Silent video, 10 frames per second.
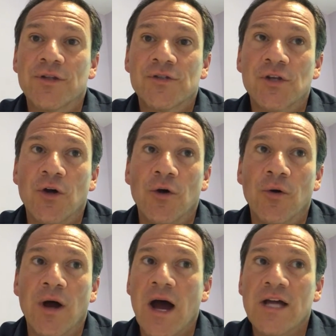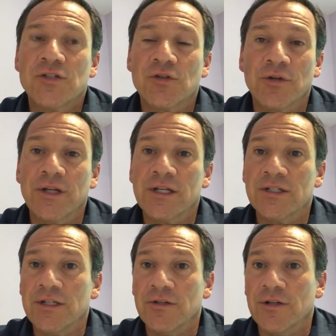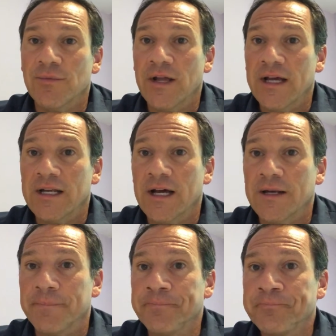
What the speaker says: So I certainly continue to plan on